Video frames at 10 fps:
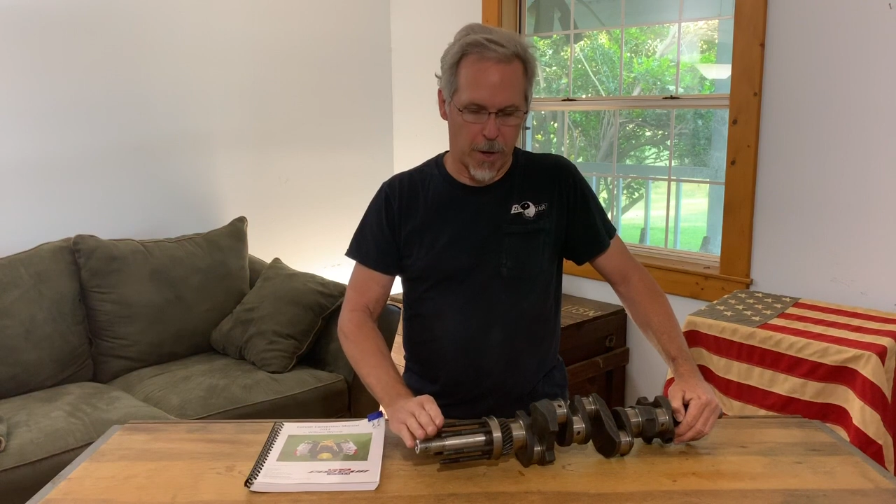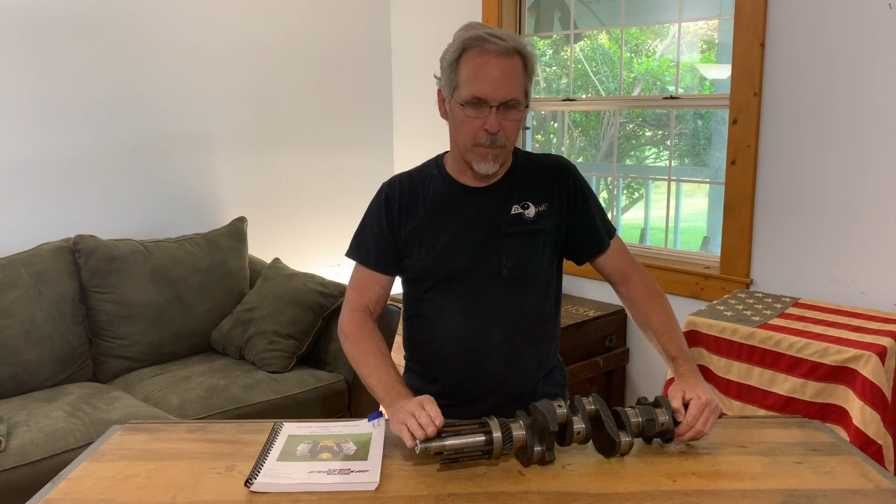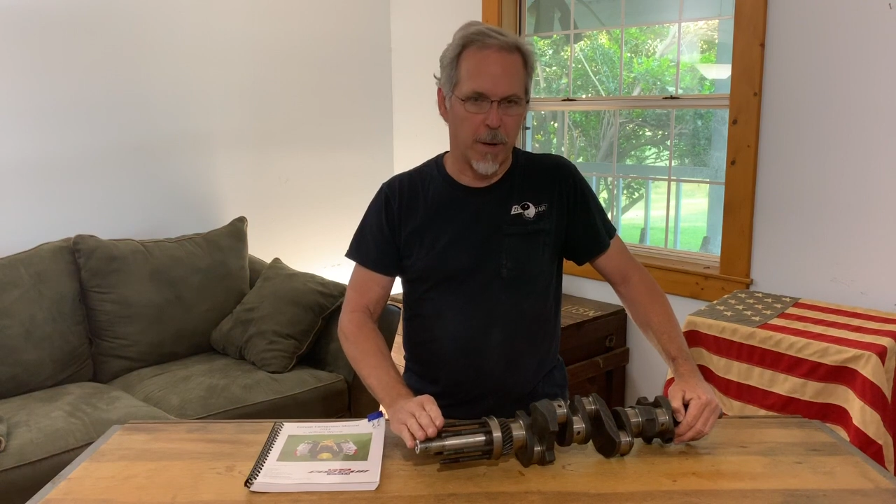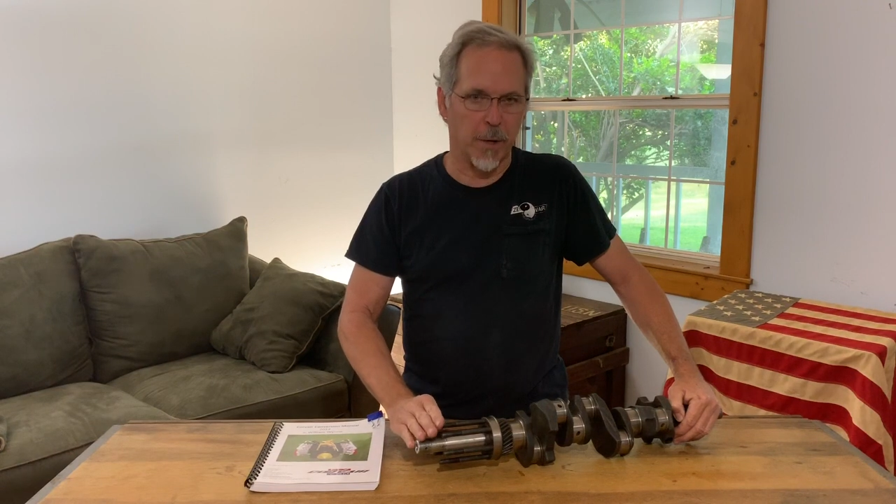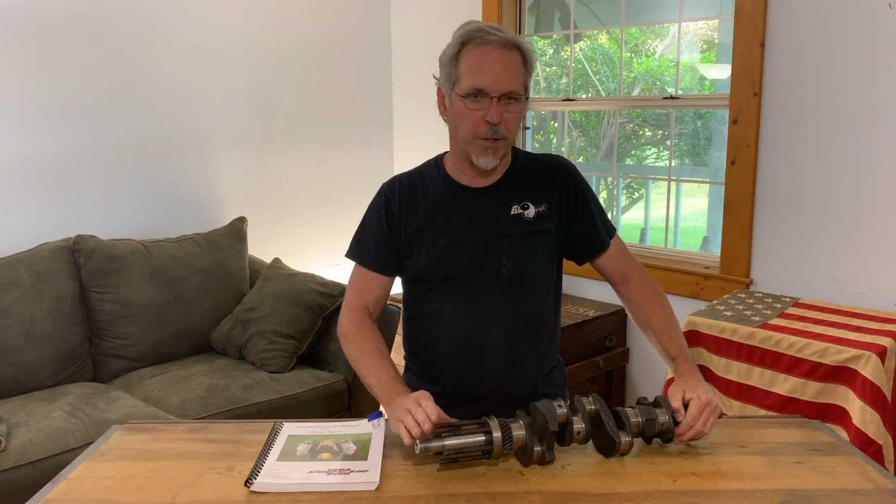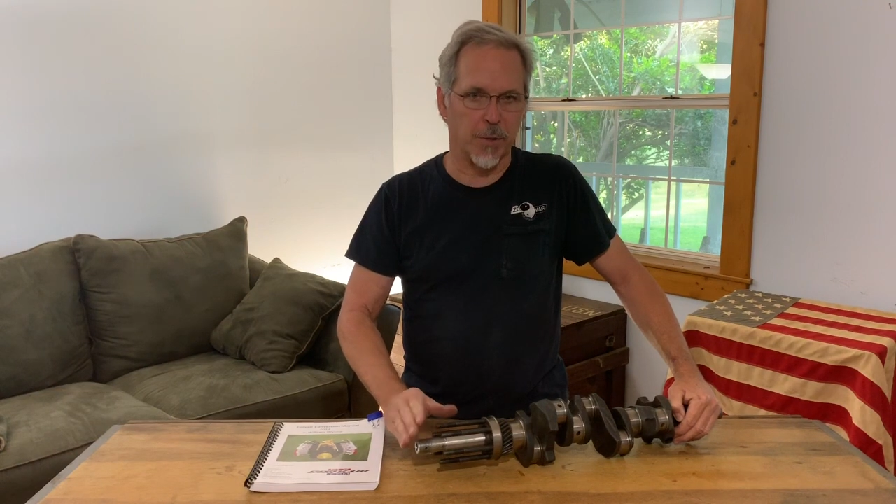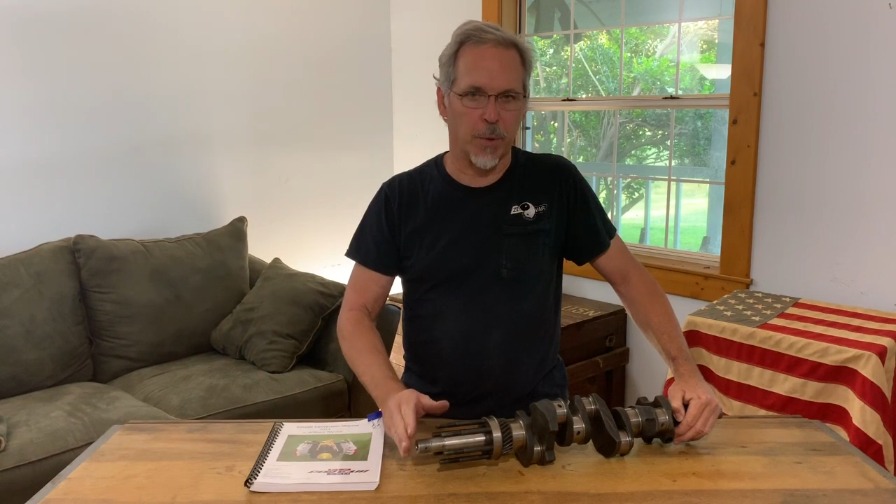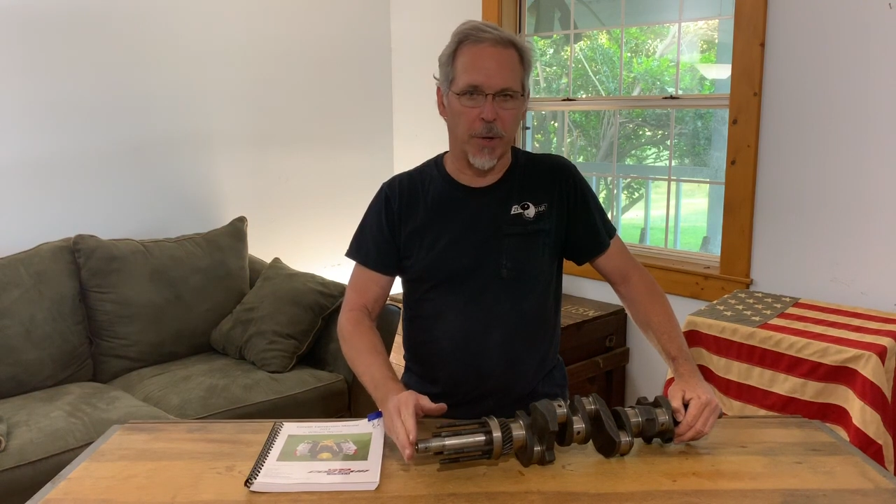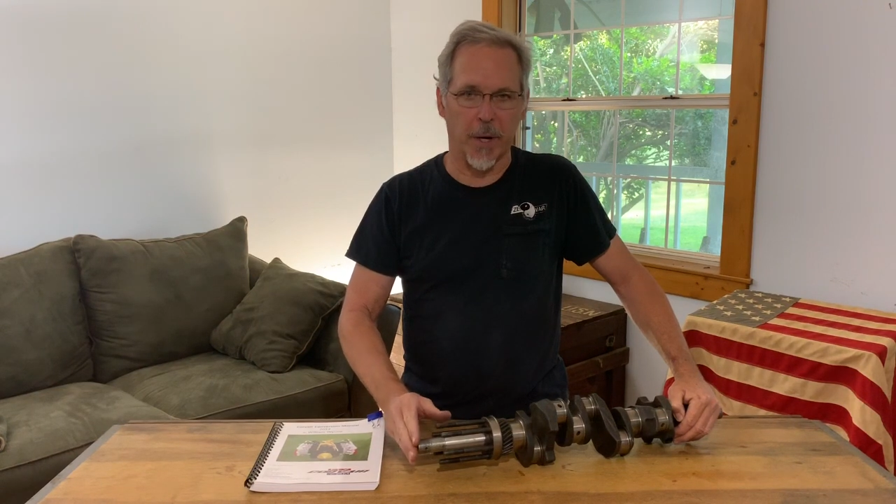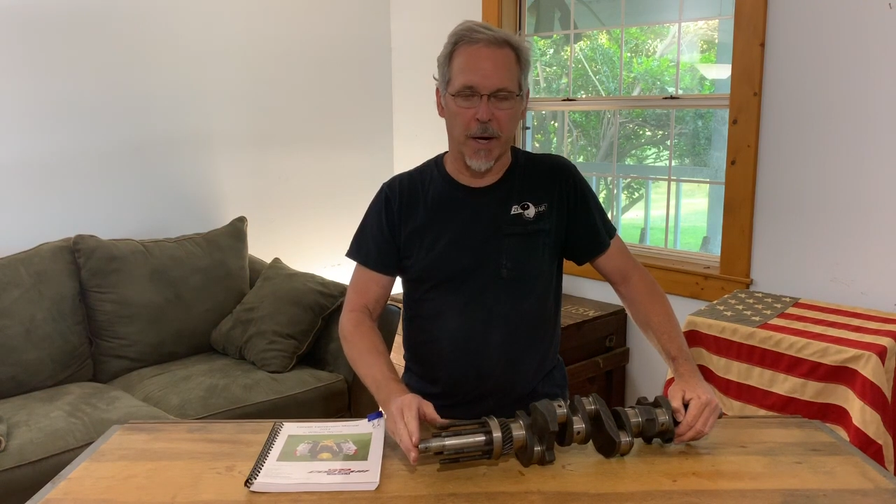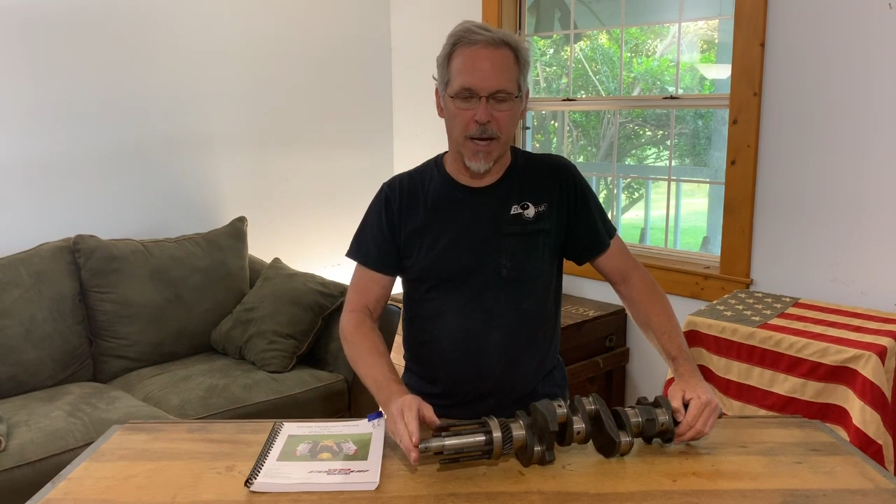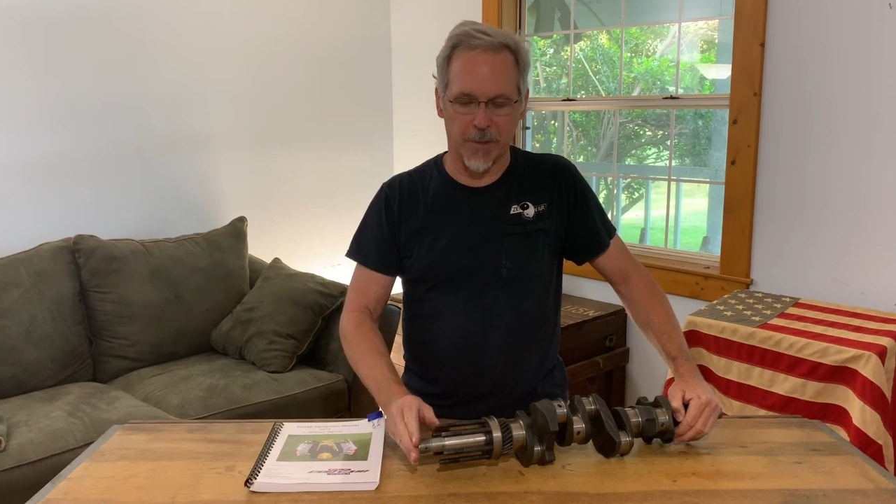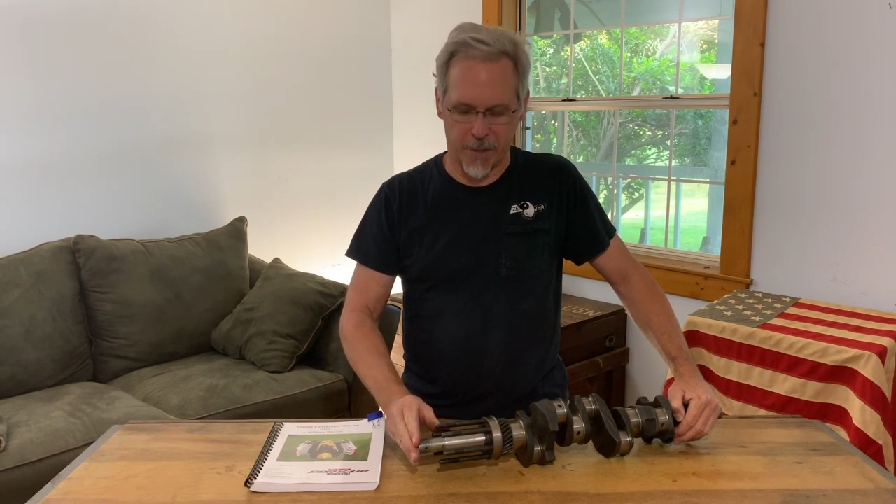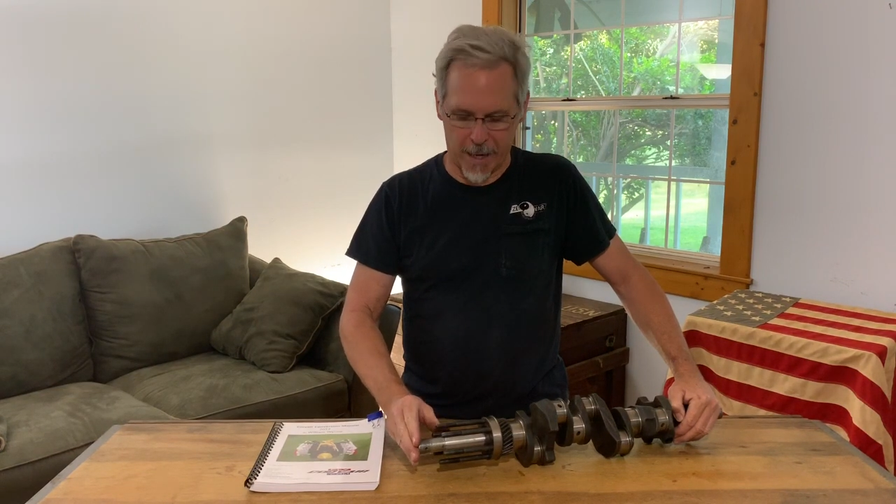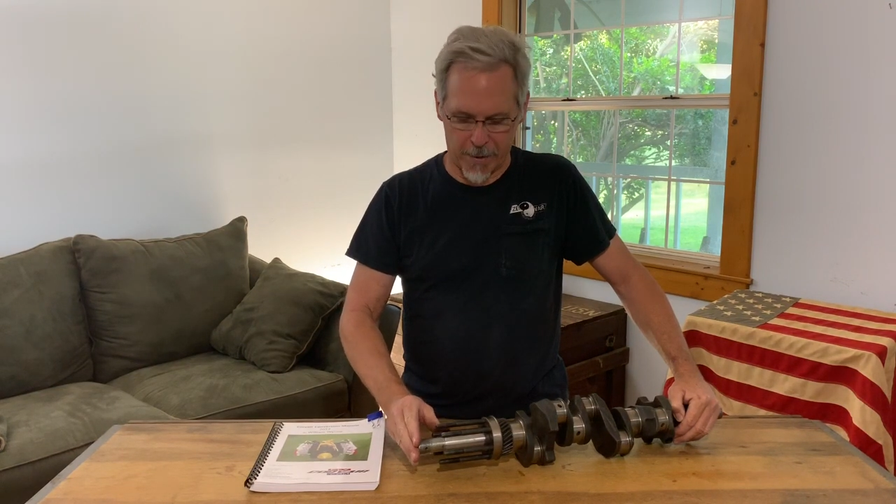components
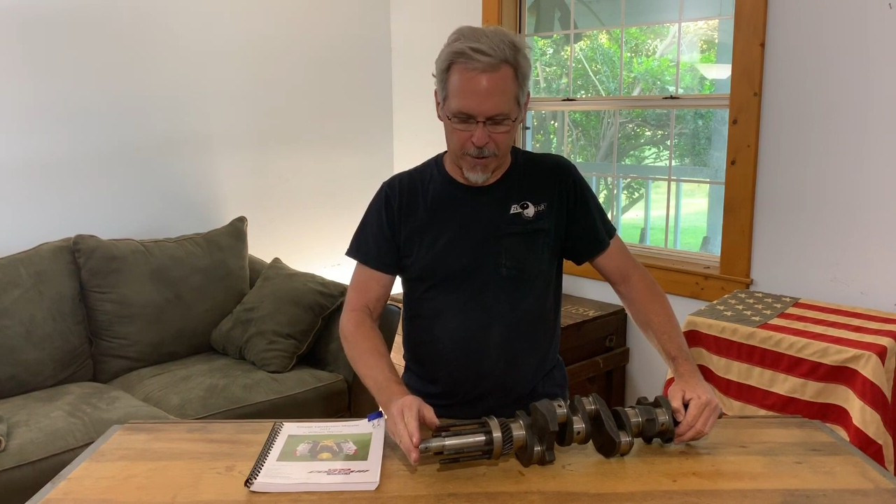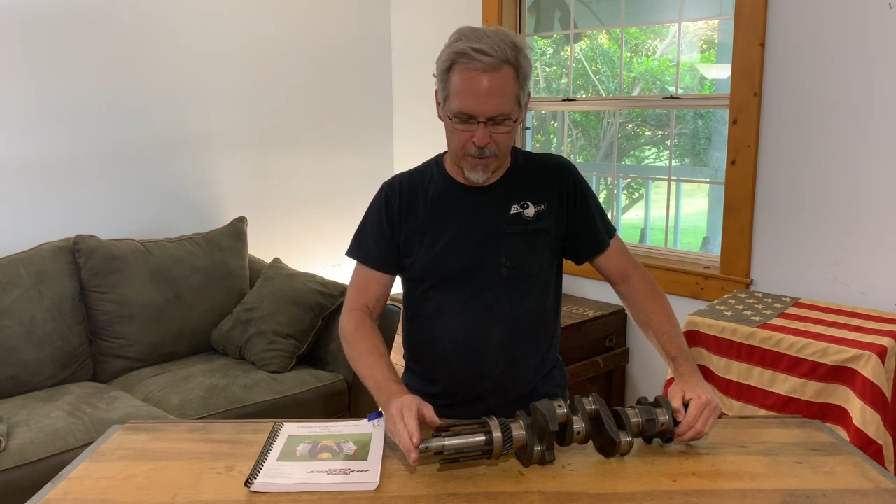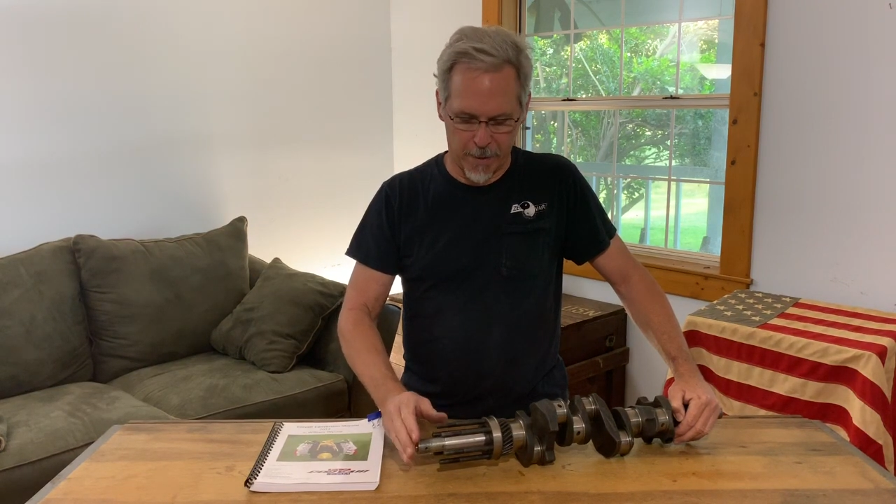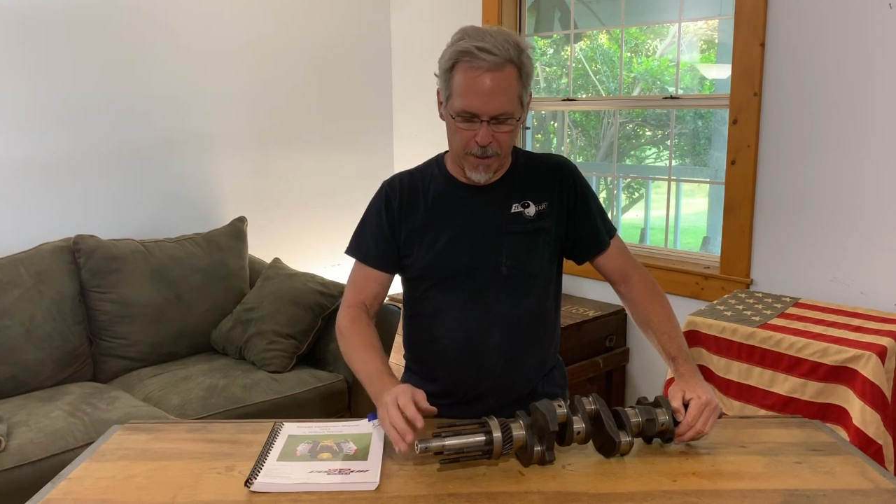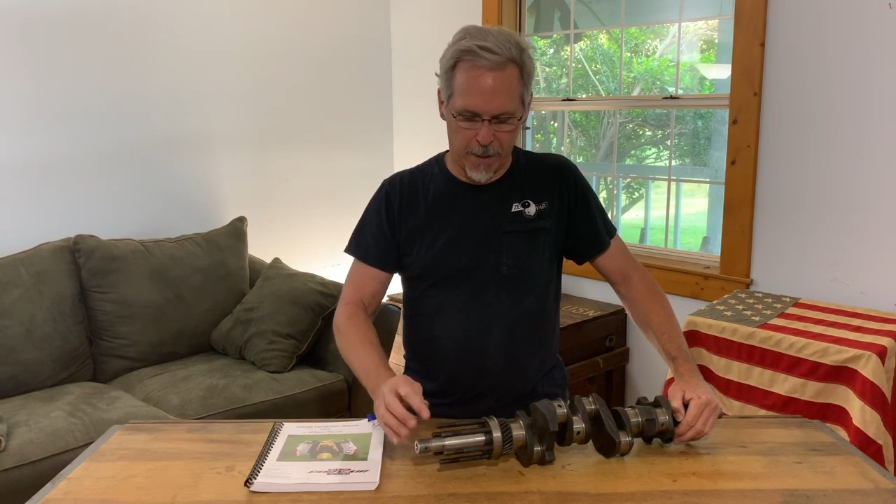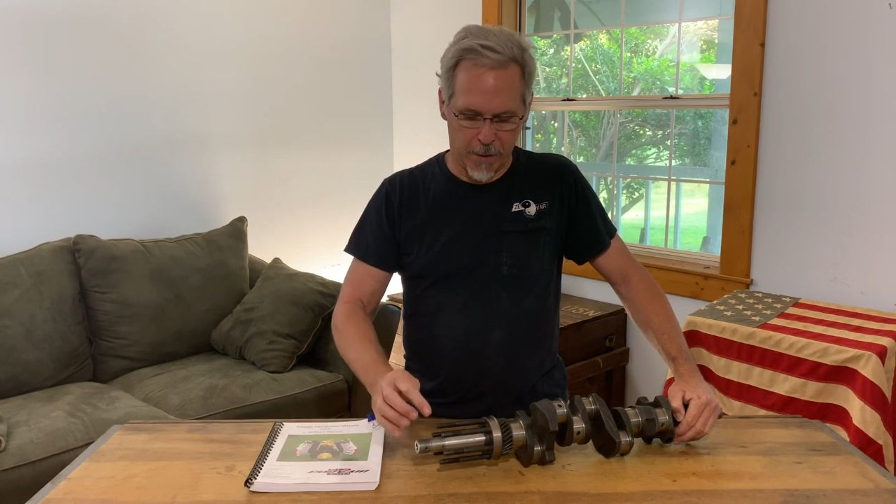organized together,